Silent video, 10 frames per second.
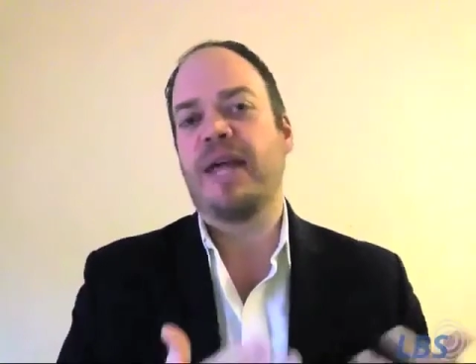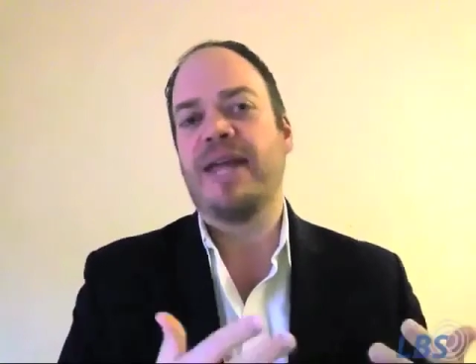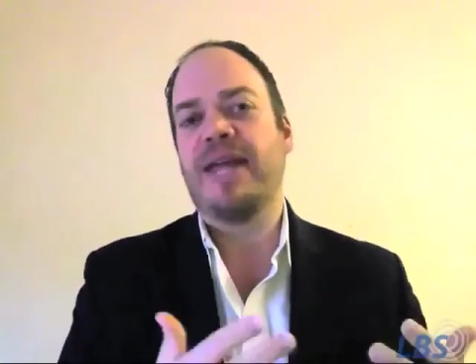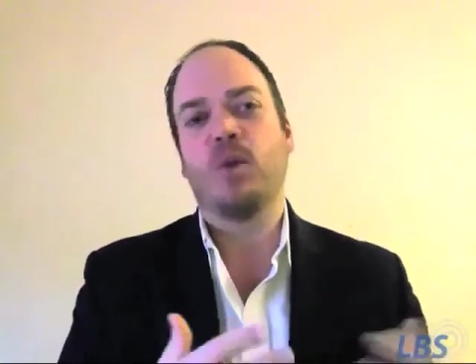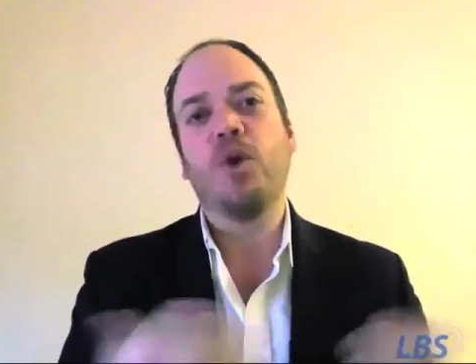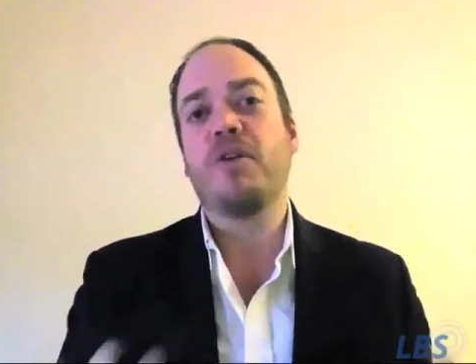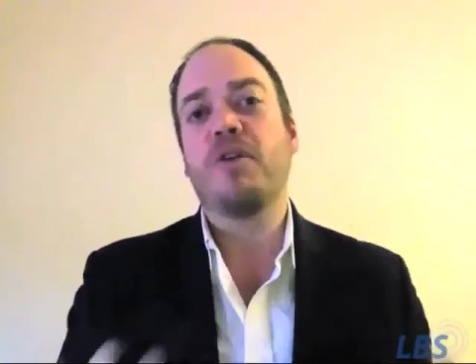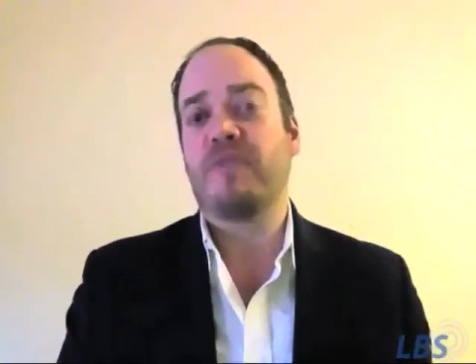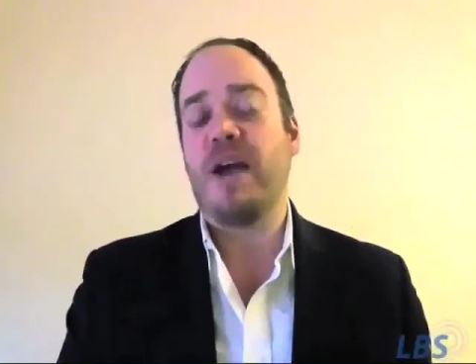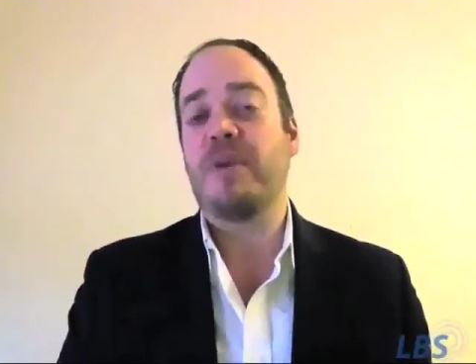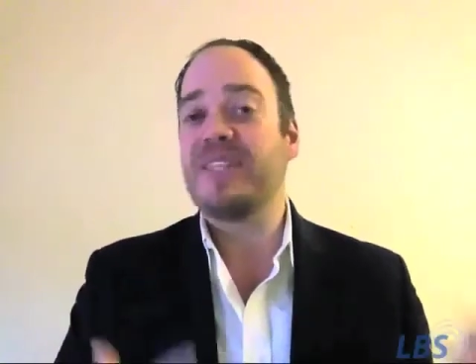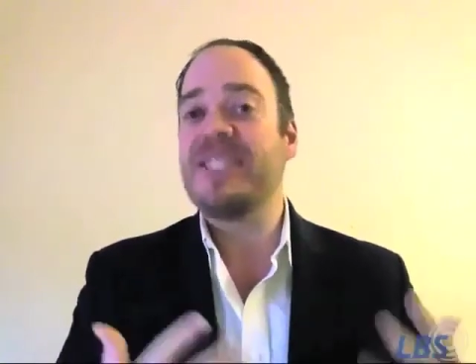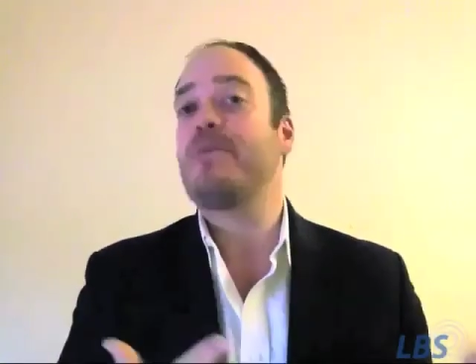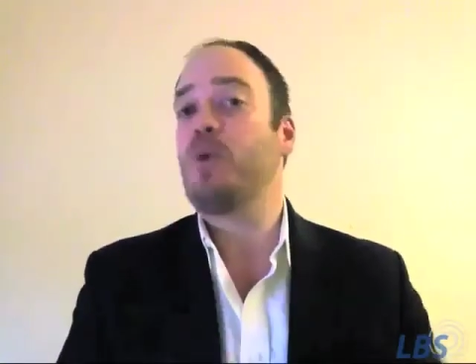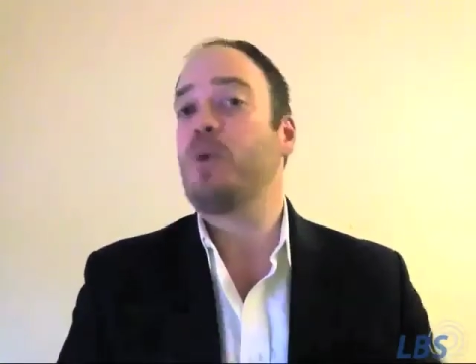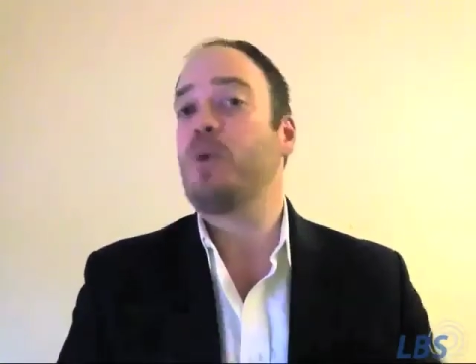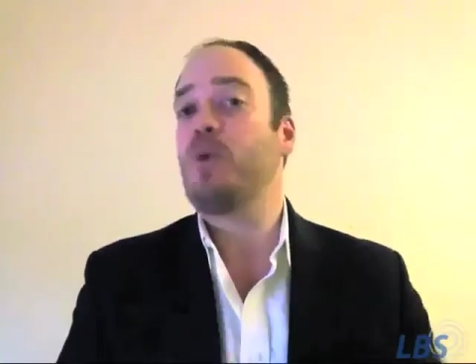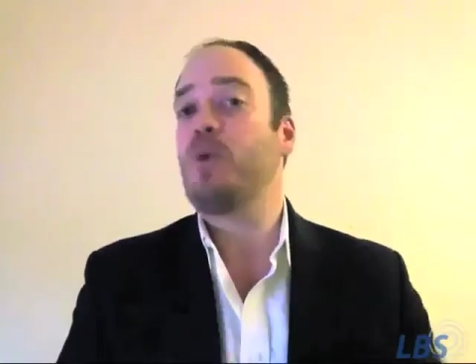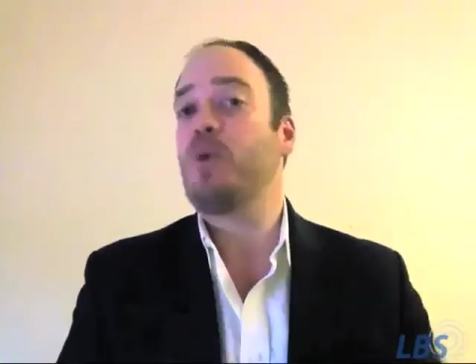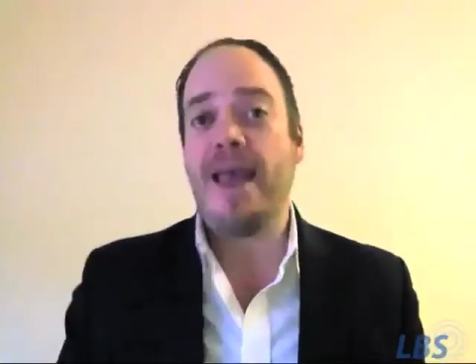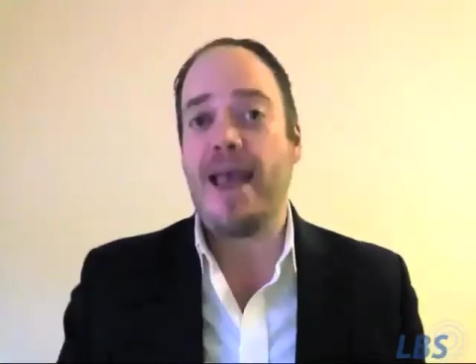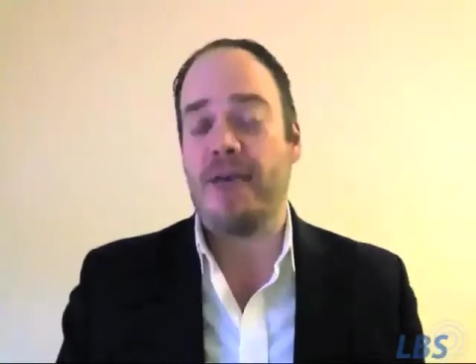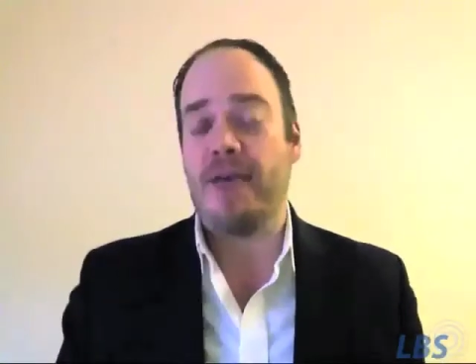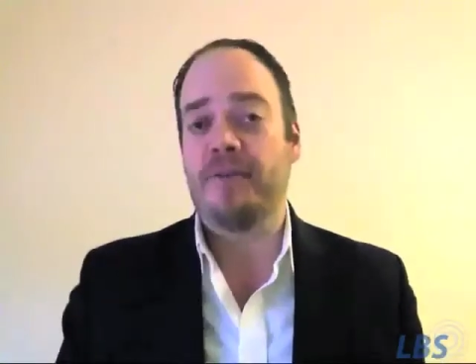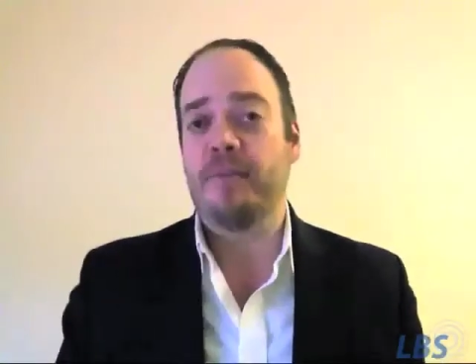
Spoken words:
and the work environment of the team you already have.